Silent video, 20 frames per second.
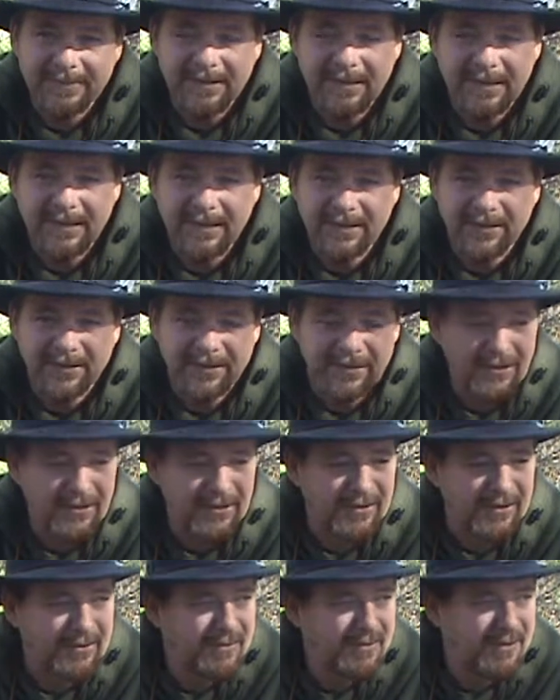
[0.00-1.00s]
you know, all
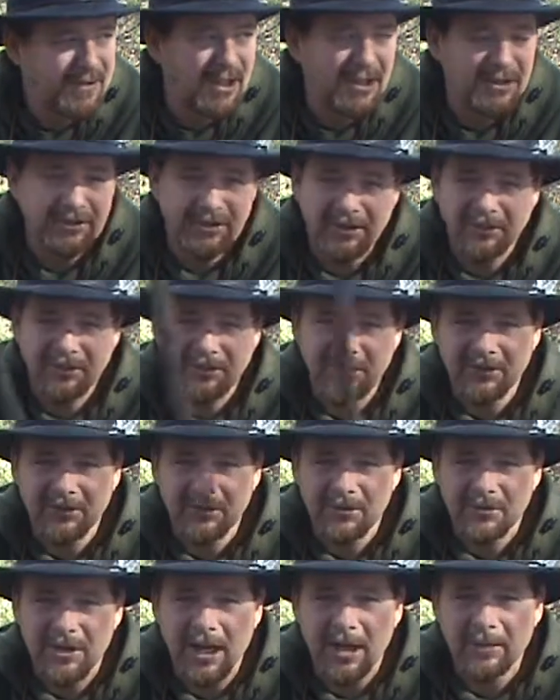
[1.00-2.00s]
the hunting
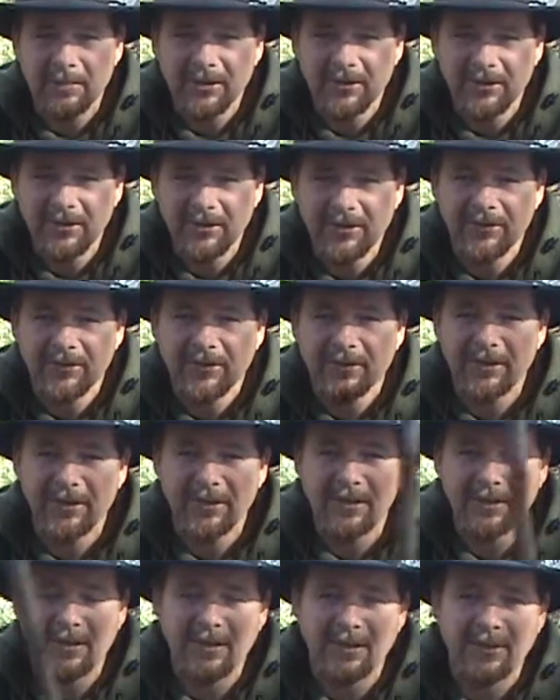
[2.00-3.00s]
season, trapping season,
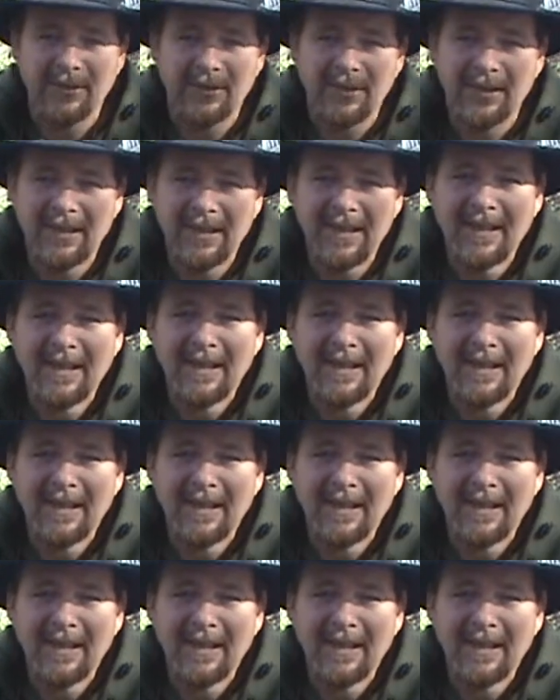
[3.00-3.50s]
I